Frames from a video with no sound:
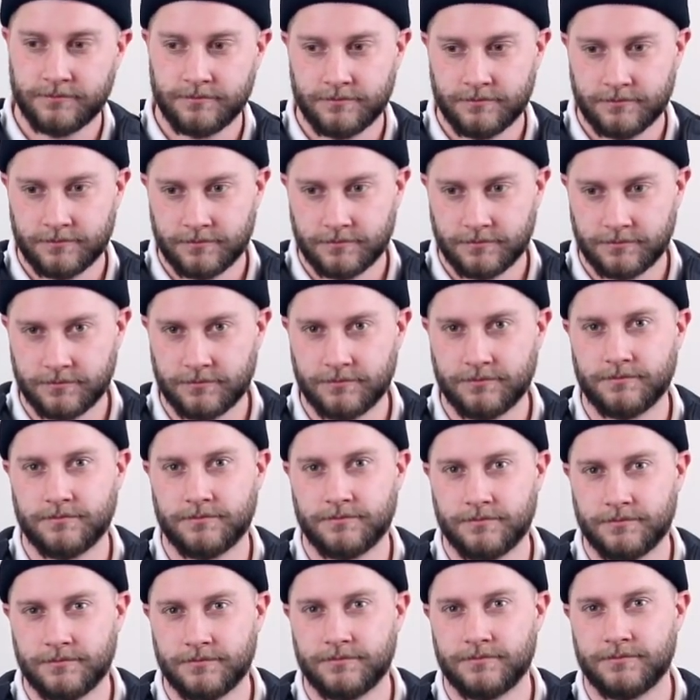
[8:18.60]

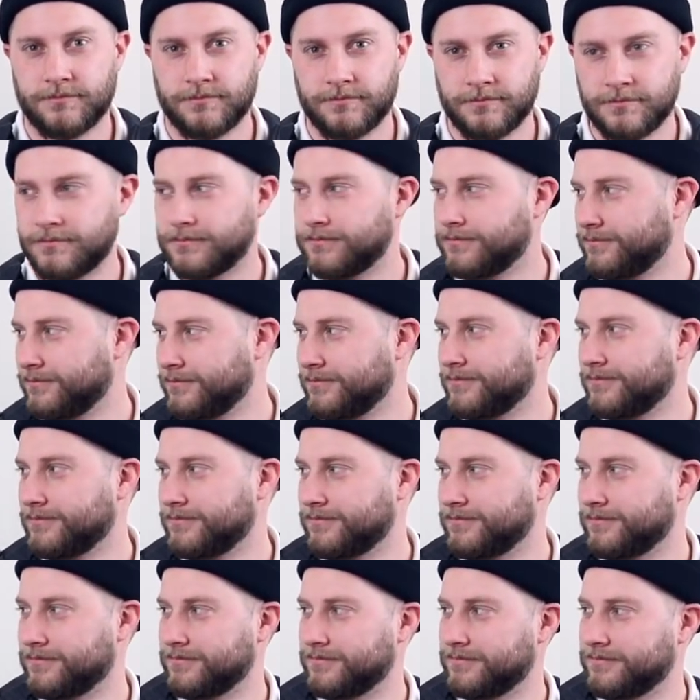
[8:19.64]

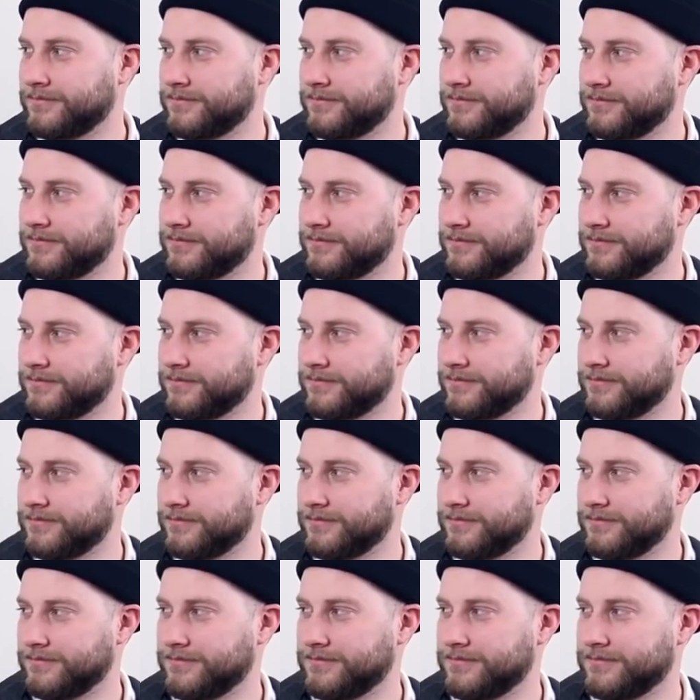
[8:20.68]

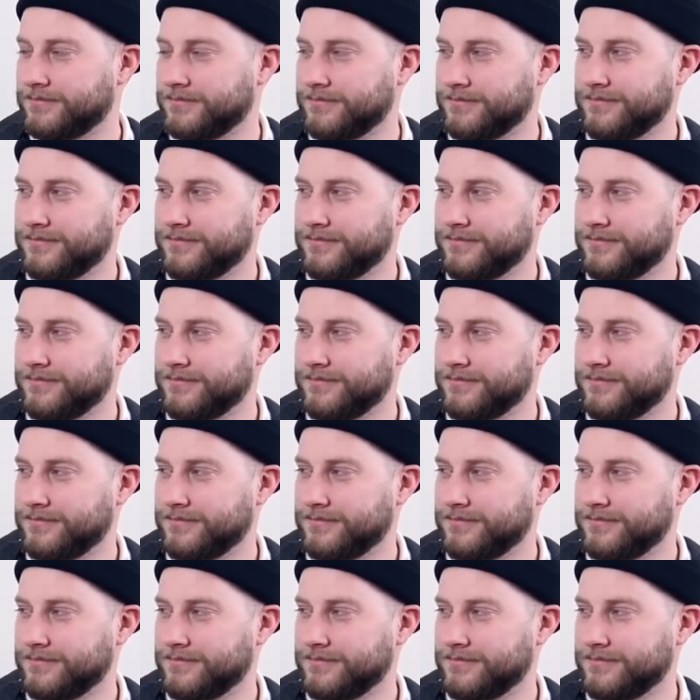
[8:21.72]
[no speech]